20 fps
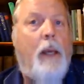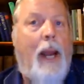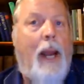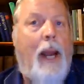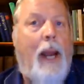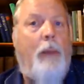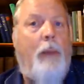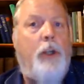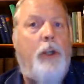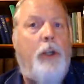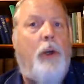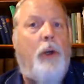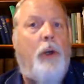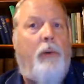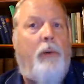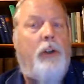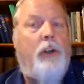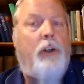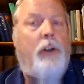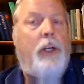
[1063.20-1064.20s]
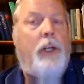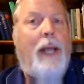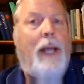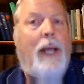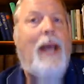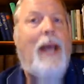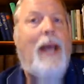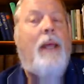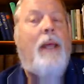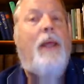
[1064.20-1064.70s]
Amherst University
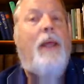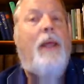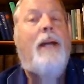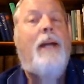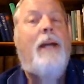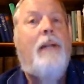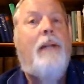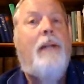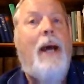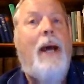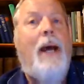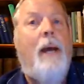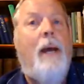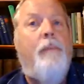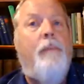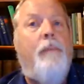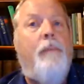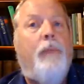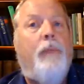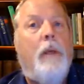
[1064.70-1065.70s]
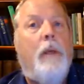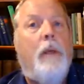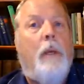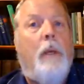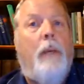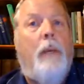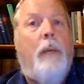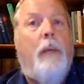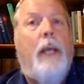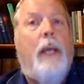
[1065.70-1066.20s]
at that time
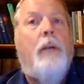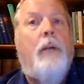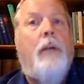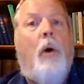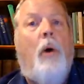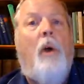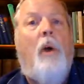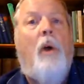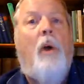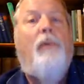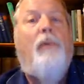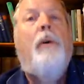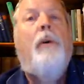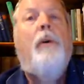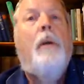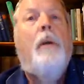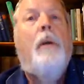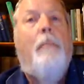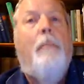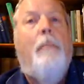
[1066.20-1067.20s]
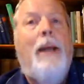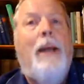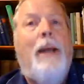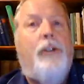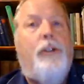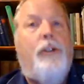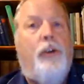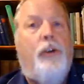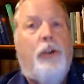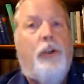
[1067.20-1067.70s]
began to offer
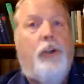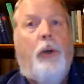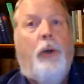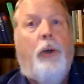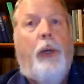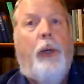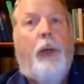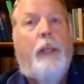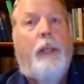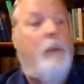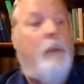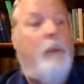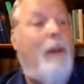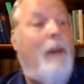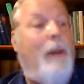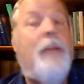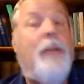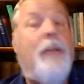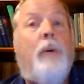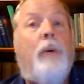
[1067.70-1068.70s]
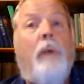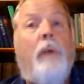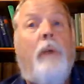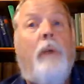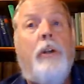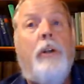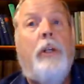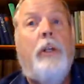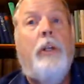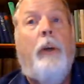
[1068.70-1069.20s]
master's degrees, Master of
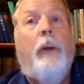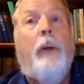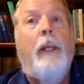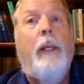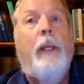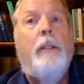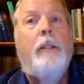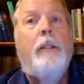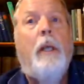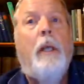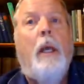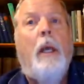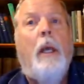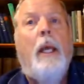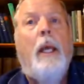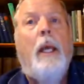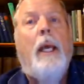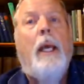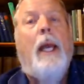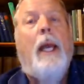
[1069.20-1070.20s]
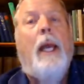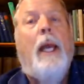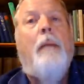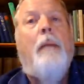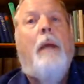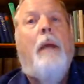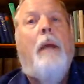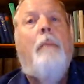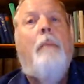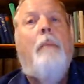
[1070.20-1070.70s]
Arts degrees,
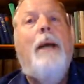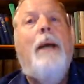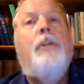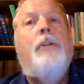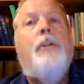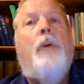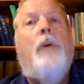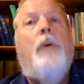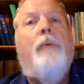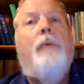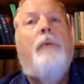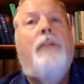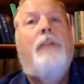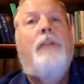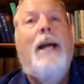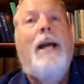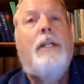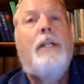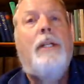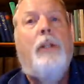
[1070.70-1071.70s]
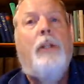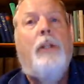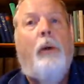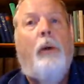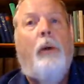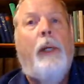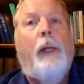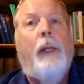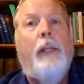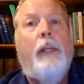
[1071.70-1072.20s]
and Master of Science
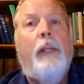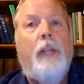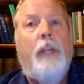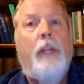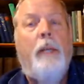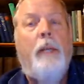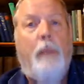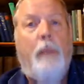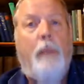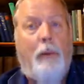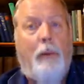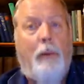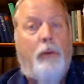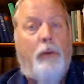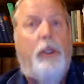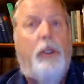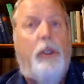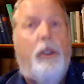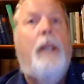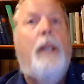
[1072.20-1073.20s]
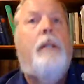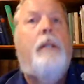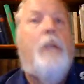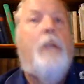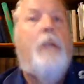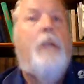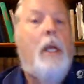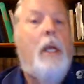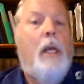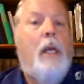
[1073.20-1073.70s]
degrees in Biblical
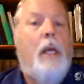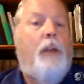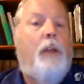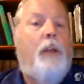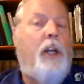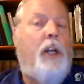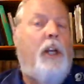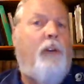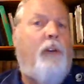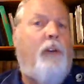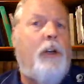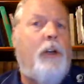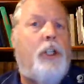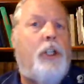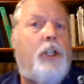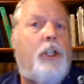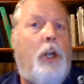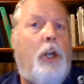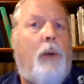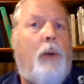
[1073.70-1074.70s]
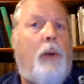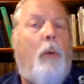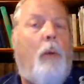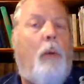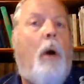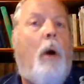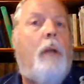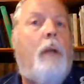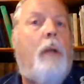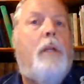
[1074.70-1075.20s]
Studies. The difference generally
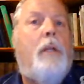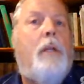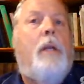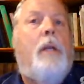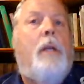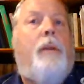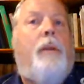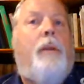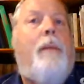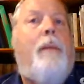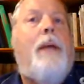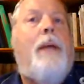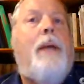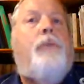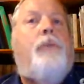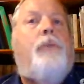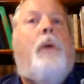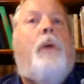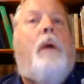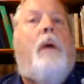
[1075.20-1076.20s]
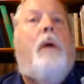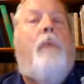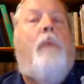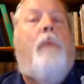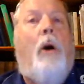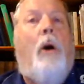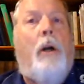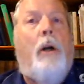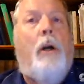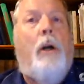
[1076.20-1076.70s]
was the Master of
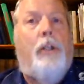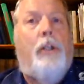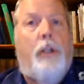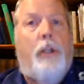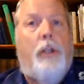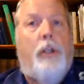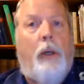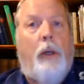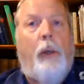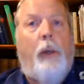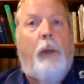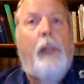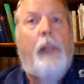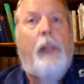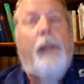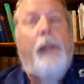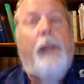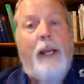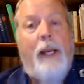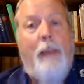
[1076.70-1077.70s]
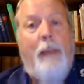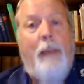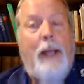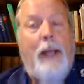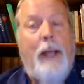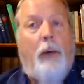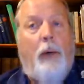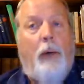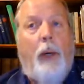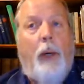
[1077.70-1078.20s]
Arts degree, the MA
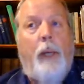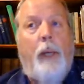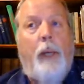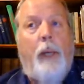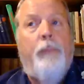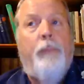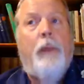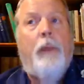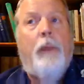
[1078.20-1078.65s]
degree,